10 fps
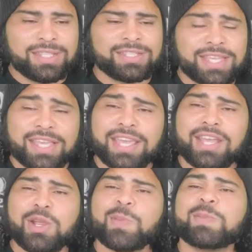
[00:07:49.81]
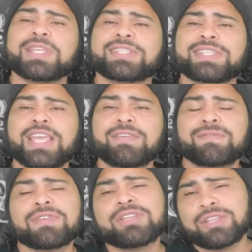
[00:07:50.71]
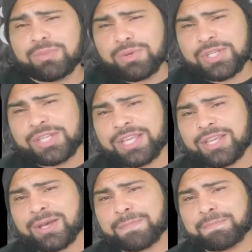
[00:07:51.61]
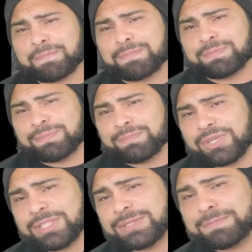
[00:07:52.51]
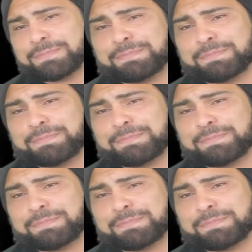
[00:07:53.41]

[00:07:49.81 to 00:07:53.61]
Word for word: take care, be safe, appreciate y'all, peace.